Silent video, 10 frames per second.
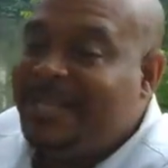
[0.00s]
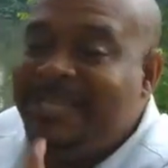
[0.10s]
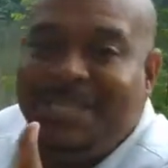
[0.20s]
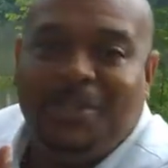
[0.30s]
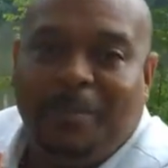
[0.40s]

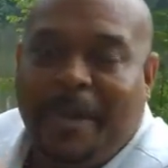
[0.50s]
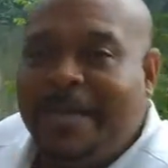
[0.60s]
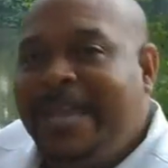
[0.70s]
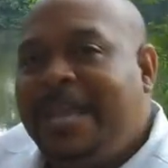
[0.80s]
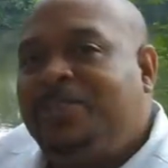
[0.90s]
listening to a
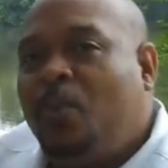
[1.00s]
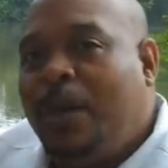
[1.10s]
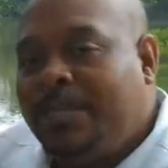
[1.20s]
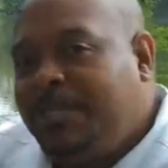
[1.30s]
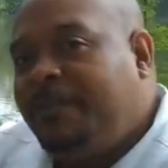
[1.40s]
podcast or
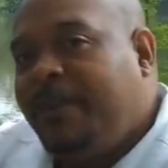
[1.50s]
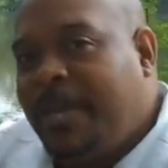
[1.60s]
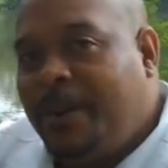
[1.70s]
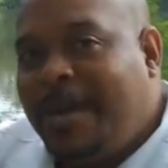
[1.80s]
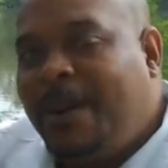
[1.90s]
watching a
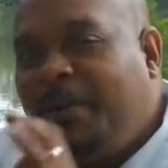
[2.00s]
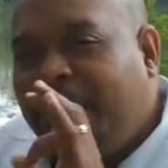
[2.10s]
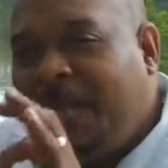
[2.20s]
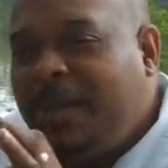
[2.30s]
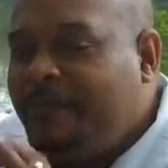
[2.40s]
video, I would
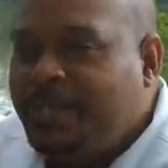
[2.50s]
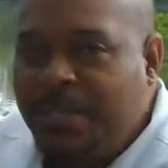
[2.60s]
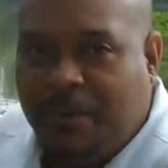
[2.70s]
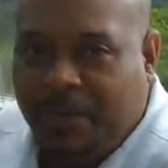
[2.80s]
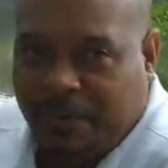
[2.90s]
love
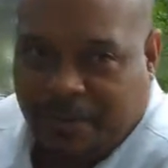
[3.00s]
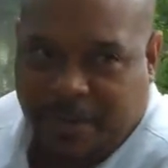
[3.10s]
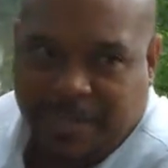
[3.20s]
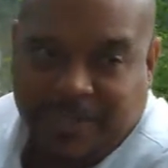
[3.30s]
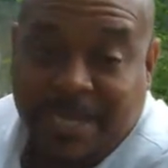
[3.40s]
to know your
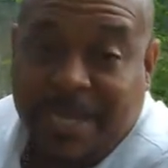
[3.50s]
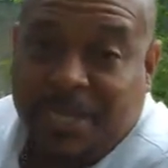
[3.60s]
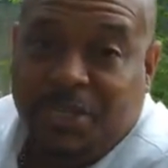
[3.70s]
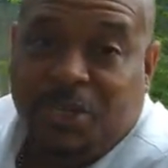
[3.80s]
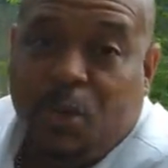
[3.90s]
thoughts,
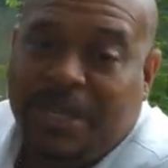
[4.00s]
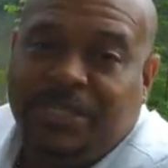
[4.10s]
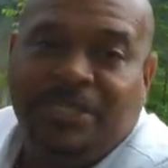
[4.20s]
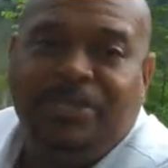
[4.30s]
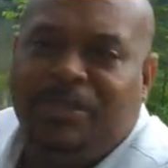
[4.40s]
your
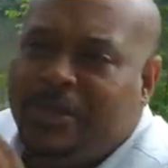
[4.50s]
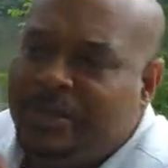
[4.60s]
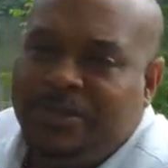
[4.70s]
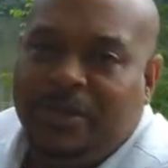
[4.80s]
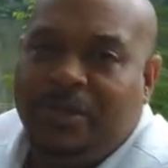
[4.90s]
questions, your
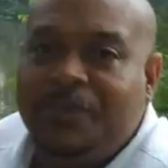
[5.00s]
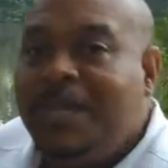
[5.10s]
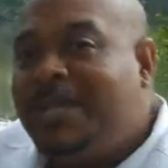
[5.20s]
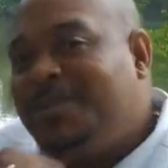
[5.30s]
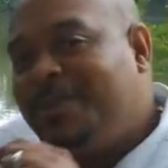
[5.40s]
concerns,
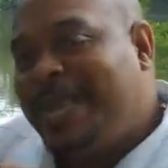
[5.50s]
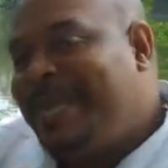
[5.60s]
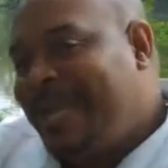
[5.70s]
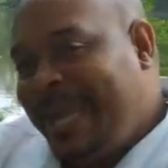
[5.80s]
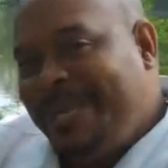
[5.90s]
so that I
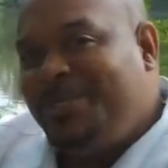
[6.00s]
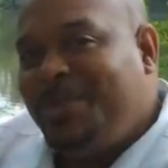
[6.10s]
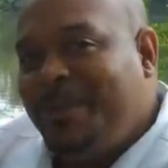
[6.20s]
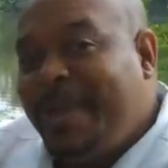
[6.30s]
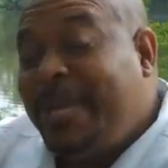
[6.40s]
can answer
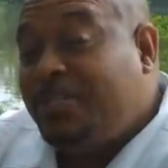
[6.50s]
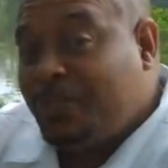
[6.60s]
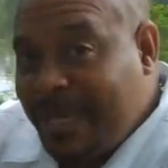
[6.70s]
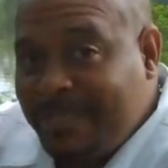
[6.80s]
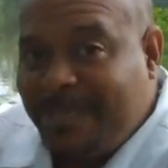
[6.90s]
them and
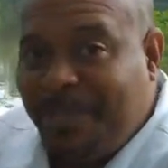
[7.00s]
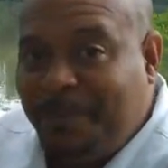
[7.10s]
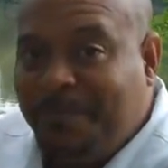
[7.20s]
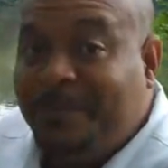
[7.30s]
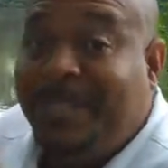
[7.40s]
address them
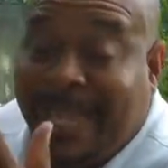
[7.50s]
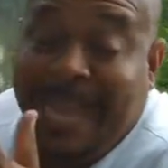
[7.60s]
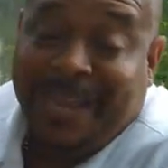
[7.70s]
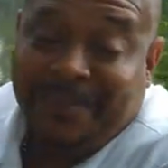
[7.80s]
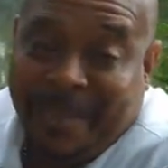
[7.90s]

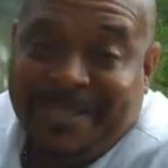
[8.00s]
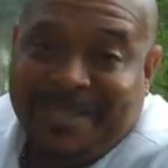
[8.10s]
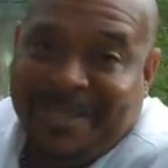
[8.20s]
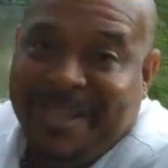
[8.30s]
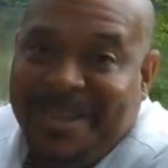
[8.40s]
live,
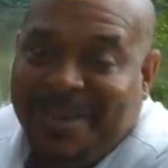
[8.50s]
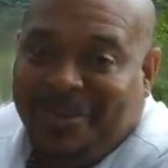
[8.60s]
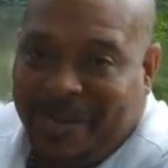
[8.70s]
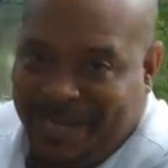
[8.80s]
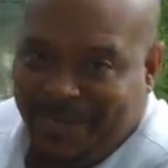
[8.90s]
basically,
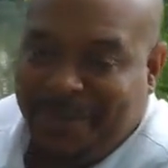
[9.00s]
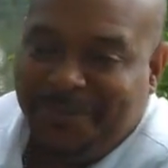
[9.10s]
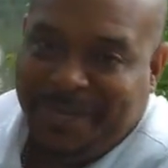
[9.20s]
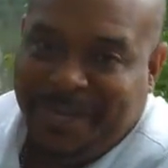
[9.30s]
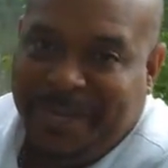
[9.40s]
right here on
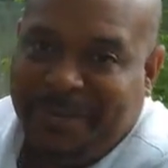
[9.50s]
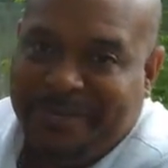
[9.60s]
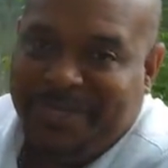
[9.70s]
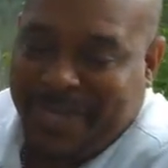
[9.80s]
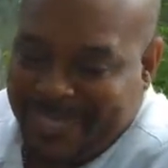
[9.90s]
video.
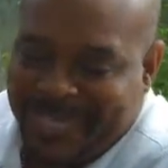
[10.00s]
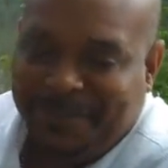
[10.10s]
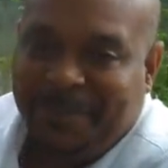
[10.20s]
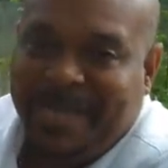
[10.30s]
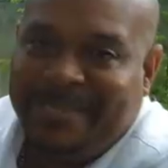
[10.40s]
You guys
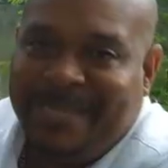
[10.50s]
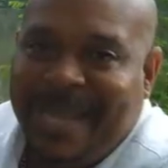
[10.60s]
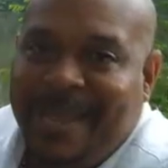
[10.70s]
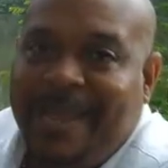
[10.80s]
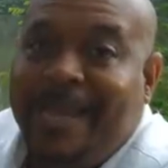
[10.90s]
have a blessed
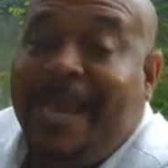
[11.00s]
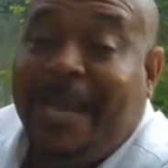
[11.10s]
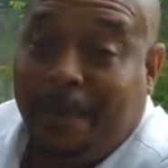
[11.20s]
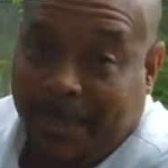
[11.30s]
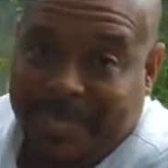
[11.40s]
day
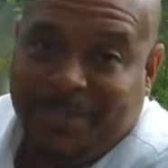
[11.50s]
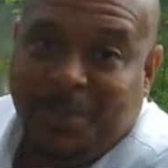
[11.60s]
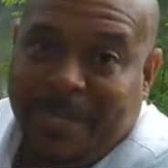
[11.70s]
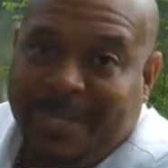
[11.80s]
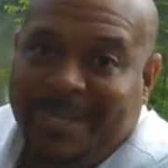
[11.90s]
and a
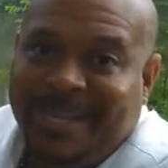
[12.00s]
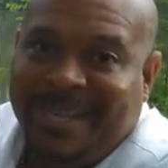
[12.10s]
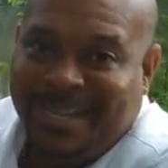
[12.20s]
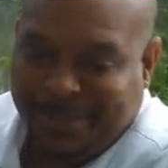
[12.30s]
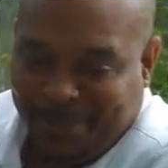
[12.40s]
blessed week
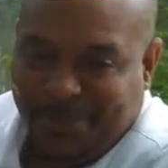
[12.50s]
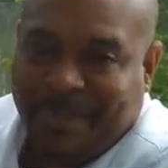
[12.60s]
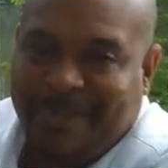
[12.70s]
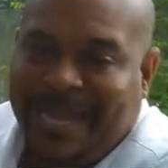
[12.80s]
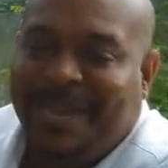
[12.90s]
in the
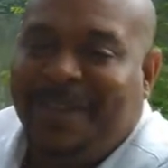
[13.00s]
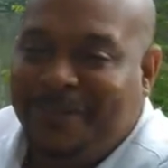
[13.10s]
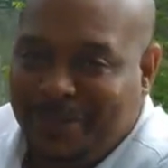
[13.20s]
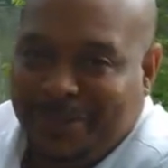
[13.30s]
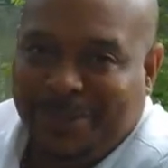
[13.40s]
Lord. I love you.